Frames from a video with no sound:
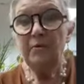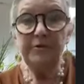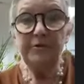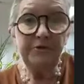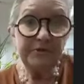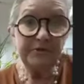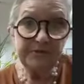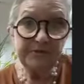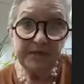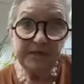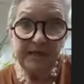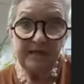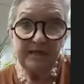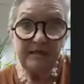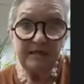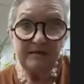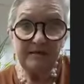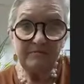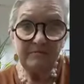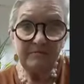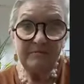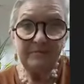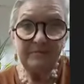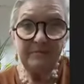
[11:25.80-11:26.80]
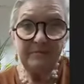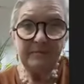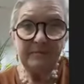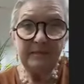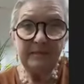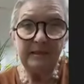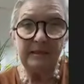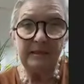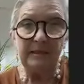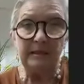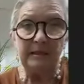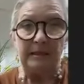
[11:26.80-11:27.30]
with the skin.
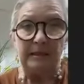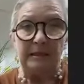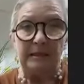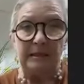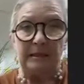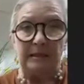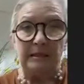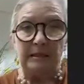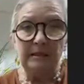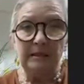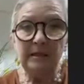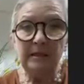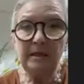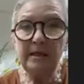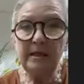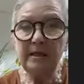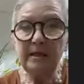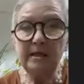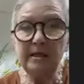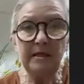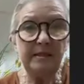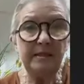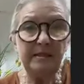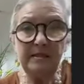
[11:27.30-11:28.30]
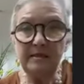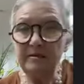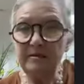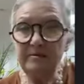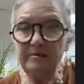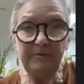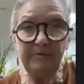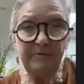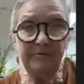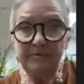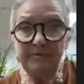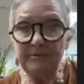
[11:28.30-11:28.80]

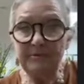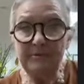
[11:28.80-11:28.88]
And